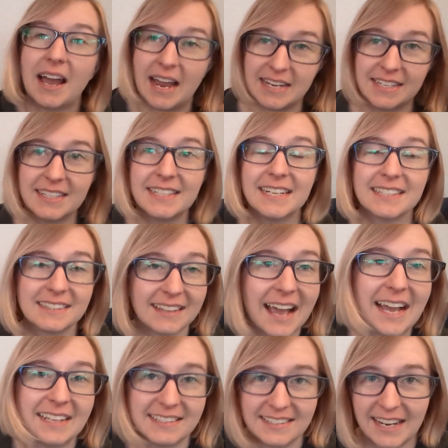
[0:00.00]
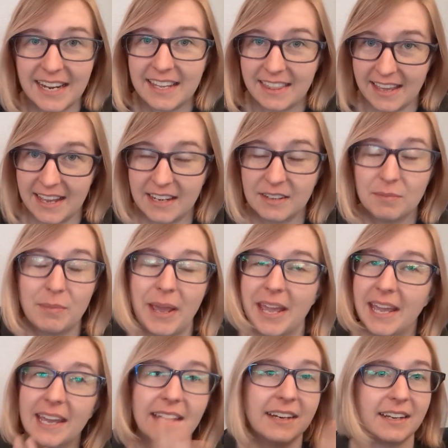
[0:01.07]
I did a test last night then,
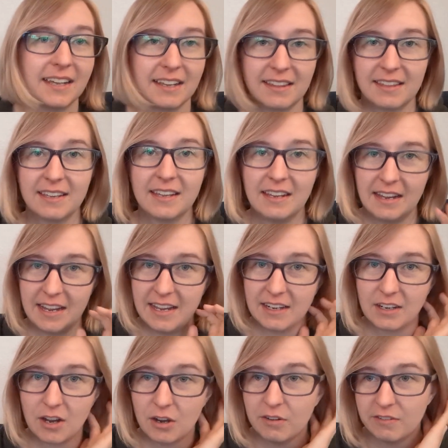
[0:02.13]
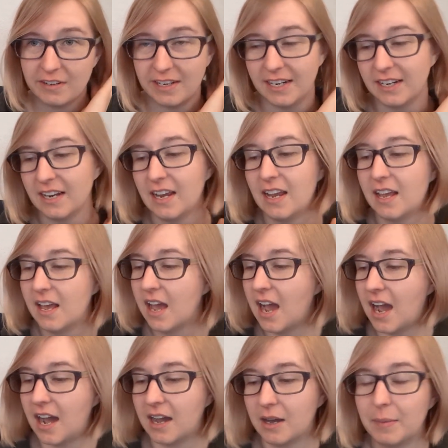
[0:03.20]
panicking, thinking I had COVID.
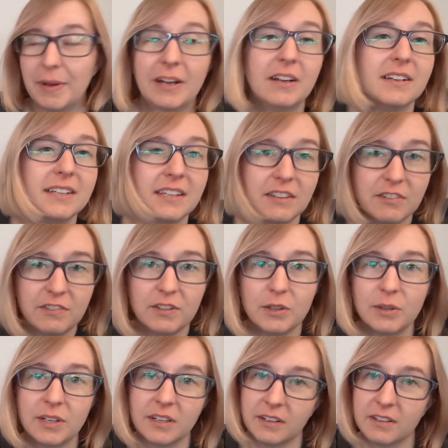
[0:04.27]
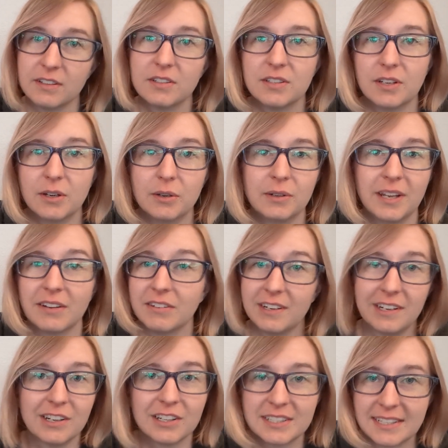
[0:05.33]
Uh, apparently the flu can also get rid
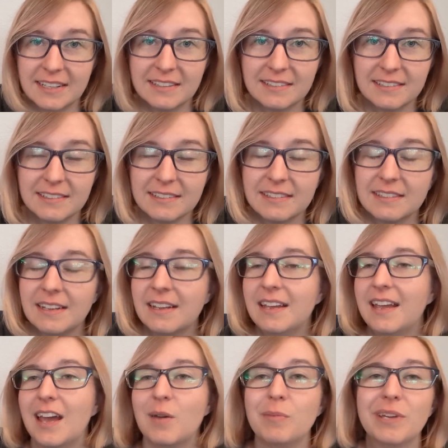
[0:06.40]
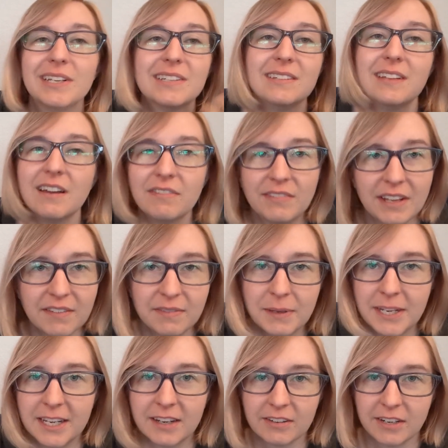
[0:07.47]
of your senses, and being stuffed up
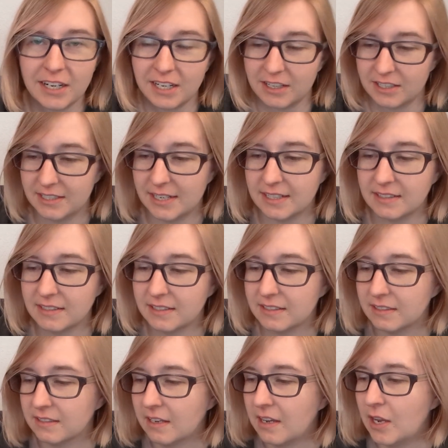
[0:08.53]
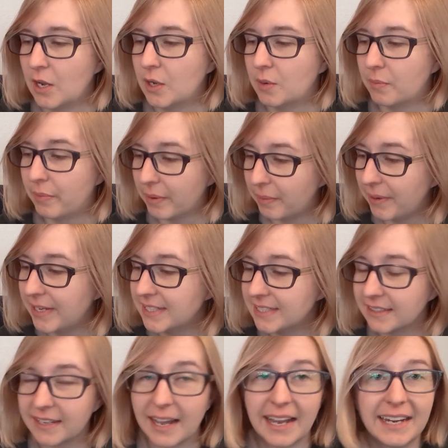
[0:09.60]
can get rid of your senses. But
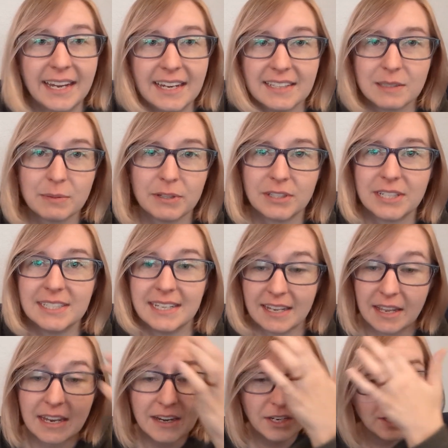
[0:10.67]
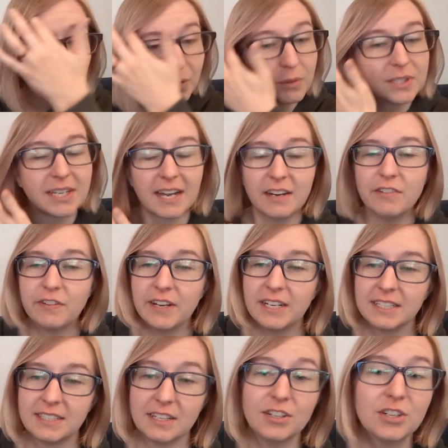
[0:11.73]
basically, I can't smell or taste anything. And it, it was kind of funny
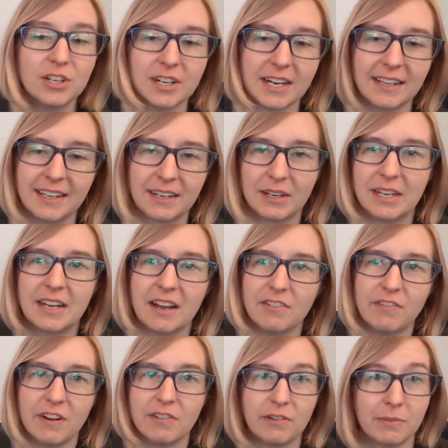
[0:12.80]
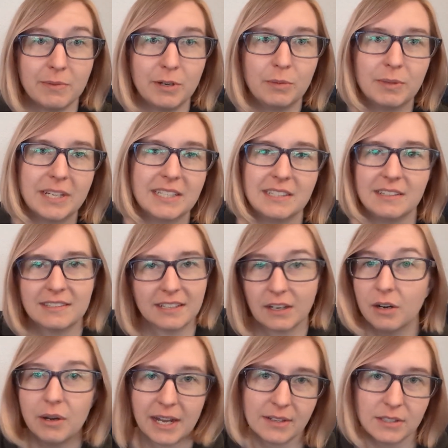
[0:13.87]
because yesterday, like, he got pho from a new place and he's like,
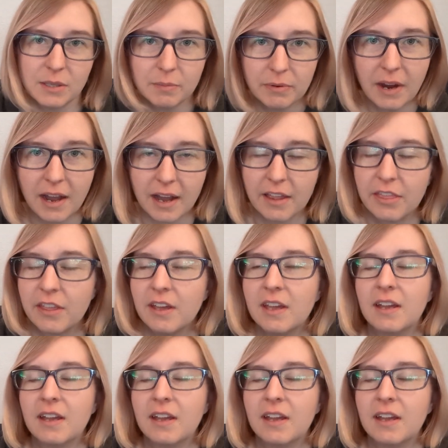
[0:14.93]
oh, how's the broth?